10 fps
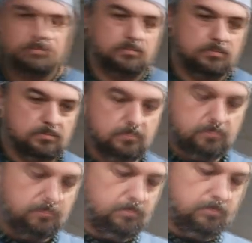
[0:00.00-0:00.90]

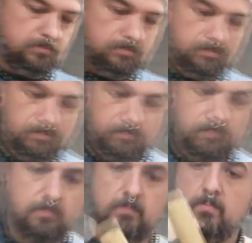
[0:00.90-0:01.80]

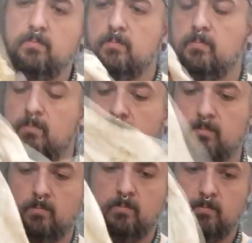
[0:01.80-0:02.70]

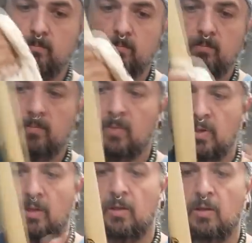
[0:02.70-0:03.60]
Nothing is said.